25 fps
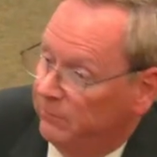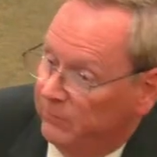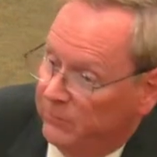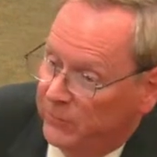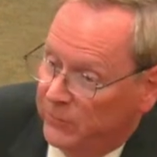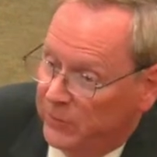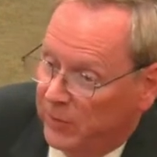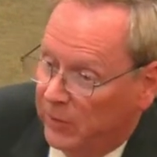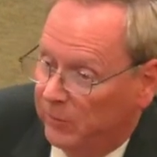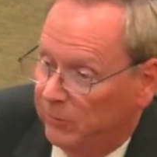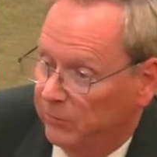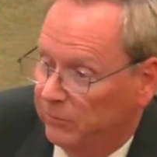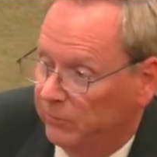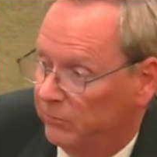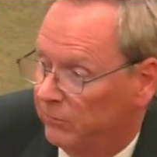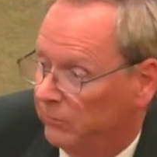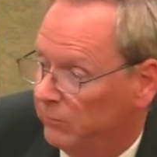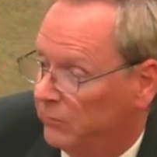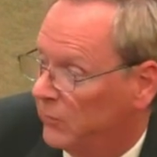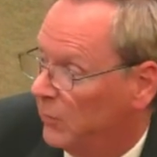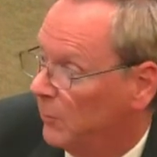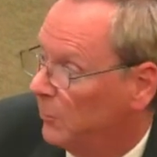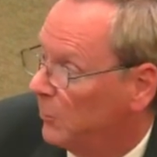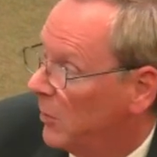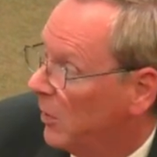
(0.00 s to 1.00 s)
Some
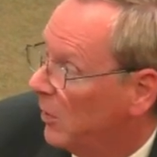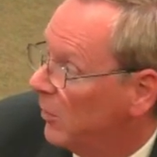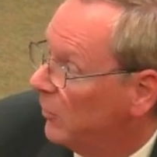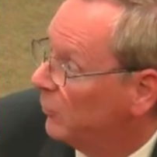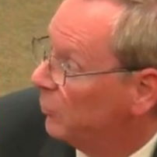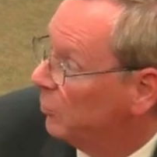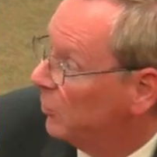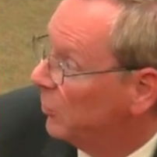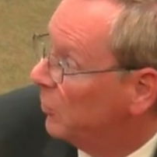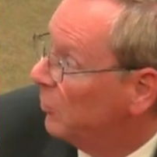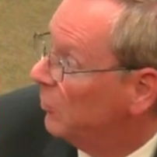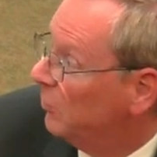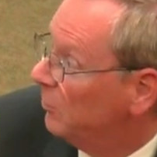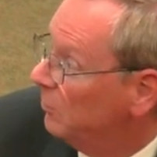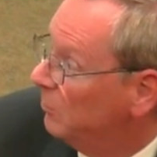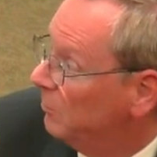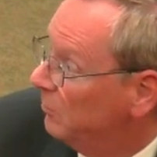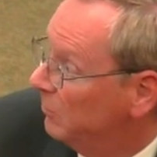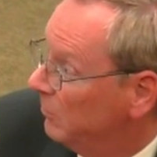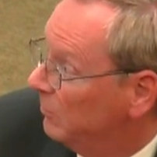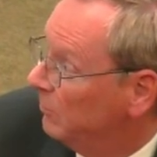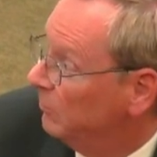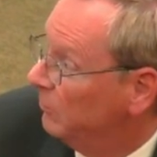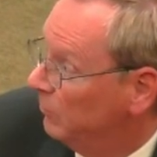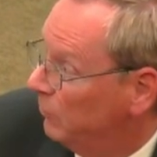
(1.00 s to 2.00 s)
cars were going
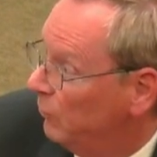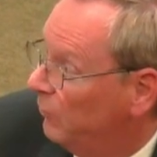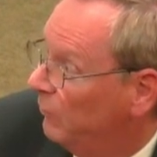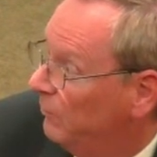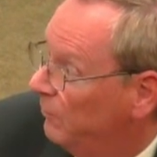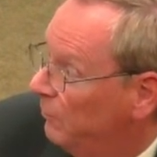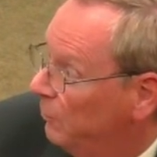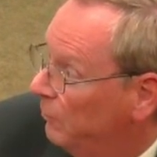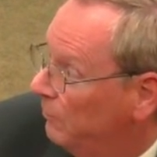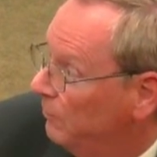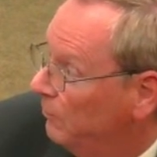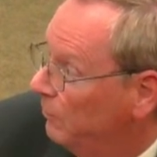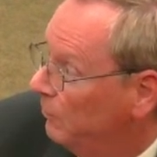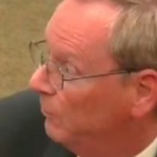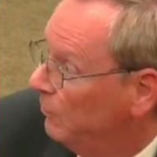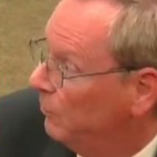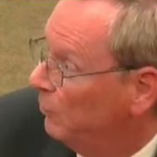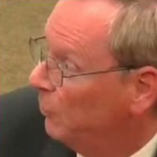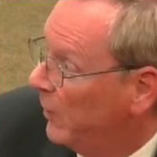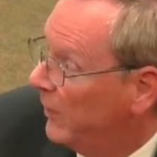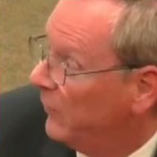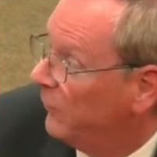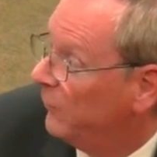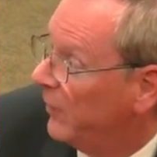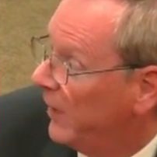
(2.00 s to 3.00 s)

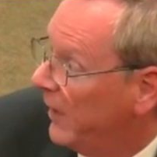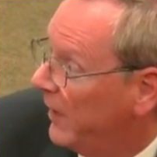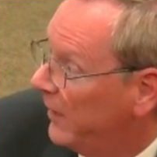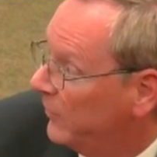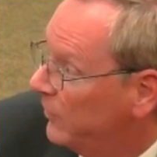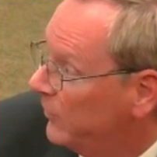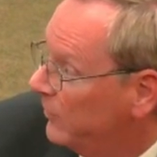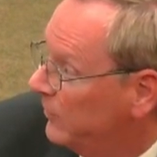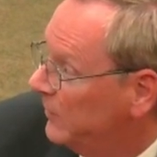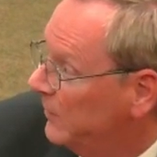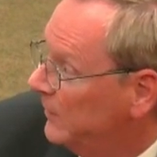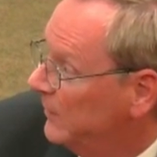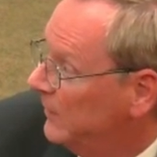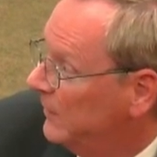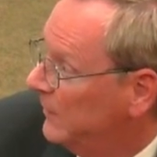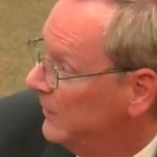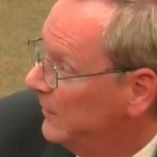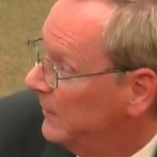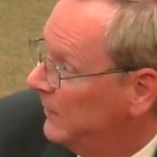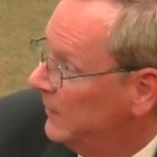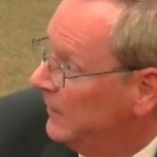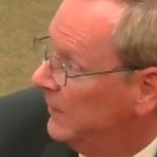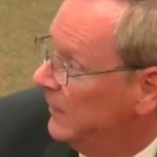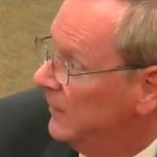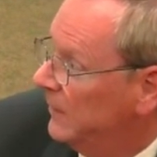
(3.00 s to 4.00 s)
way fast.
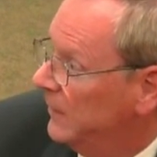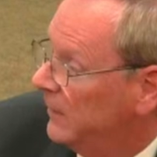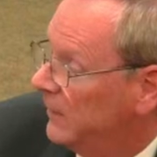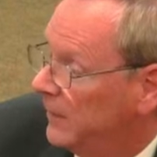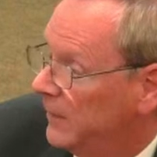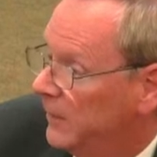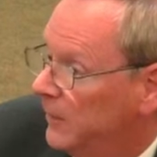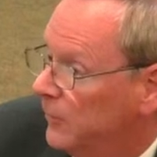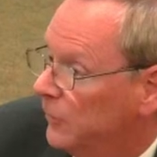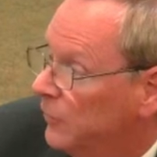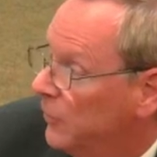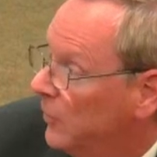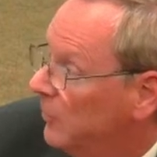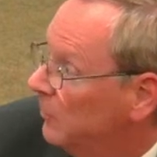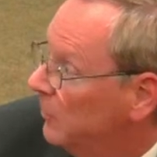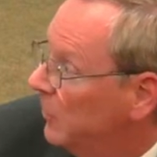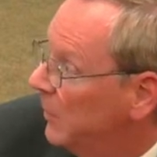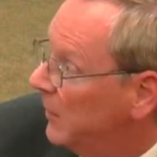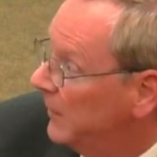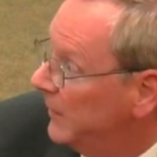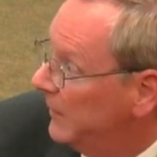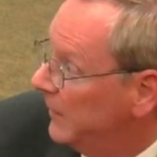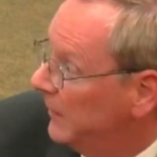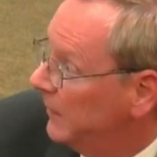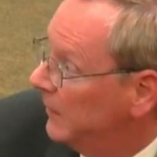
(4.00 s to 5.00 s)
Yeah. It'd kill
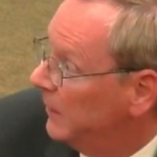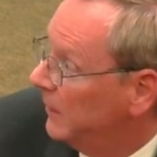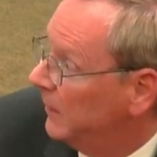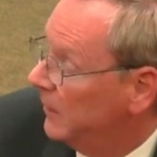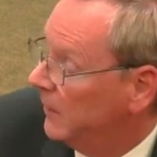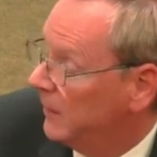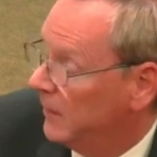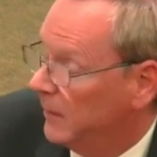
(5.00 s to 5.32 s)
somebody.